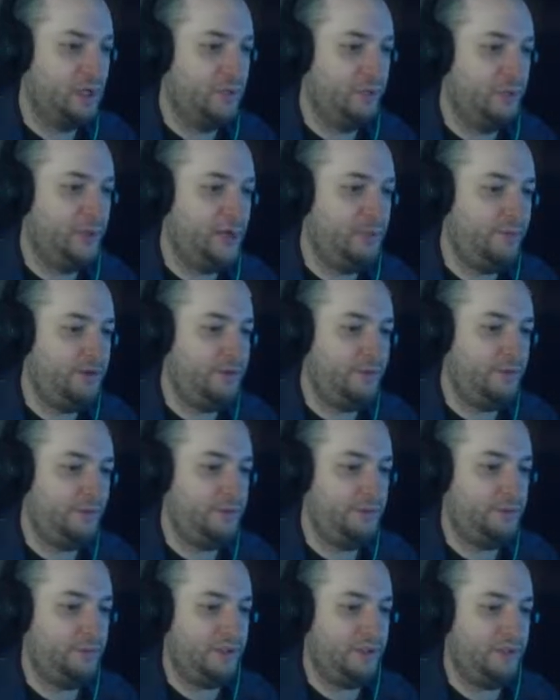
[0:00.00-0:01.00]
Perhaps you,
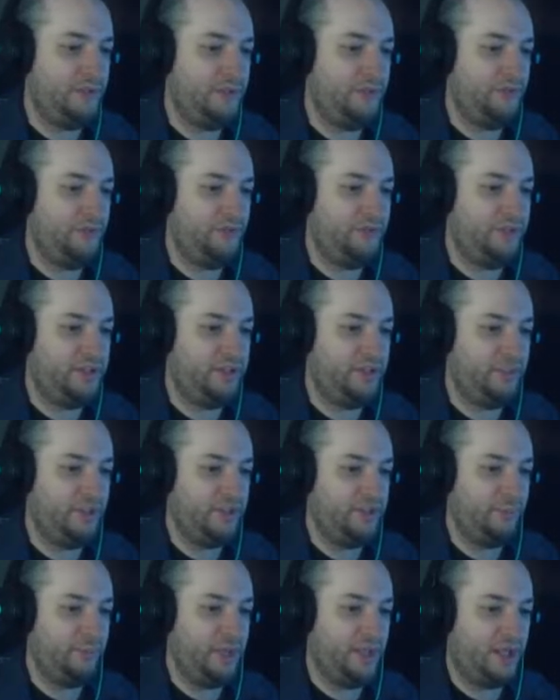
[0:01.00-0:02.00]
you'll be able to see that
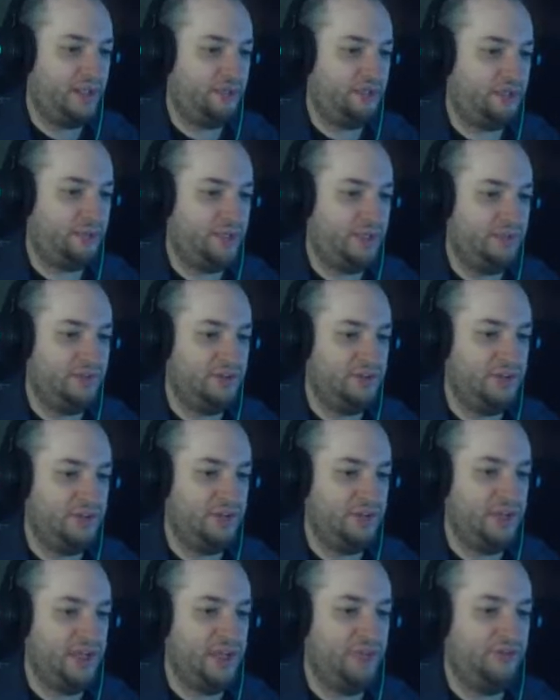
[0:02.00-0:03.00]
I'm not as crazy
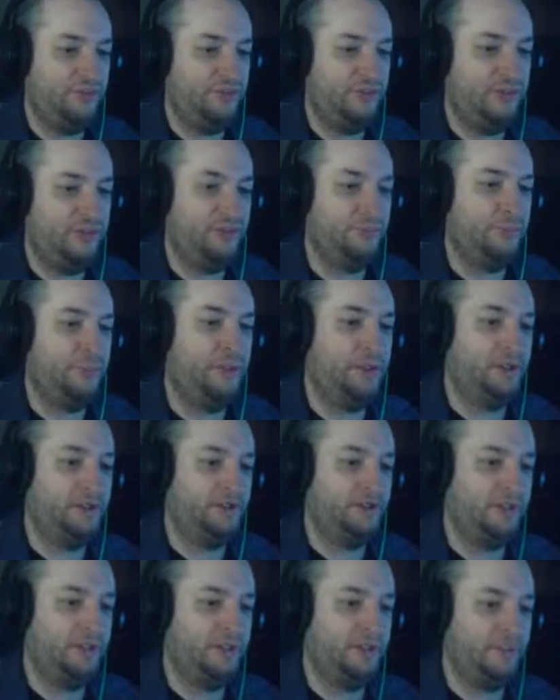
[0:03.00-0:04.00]
as these
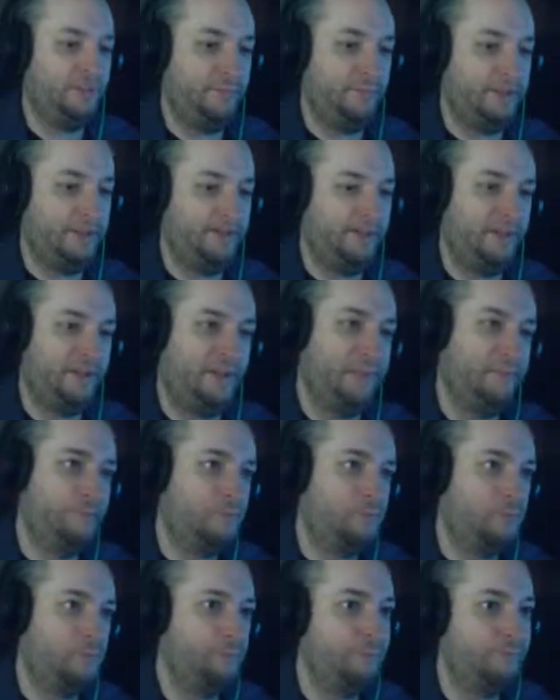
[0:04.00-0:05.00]
buggers think, think me.
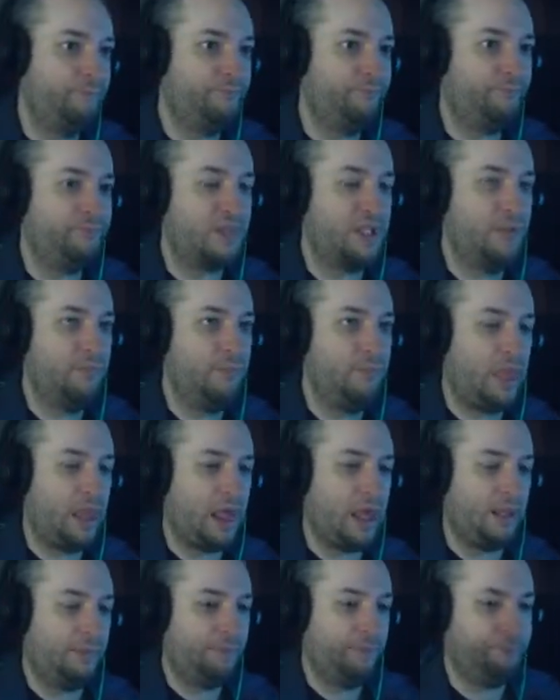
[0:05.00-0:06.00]
La la la.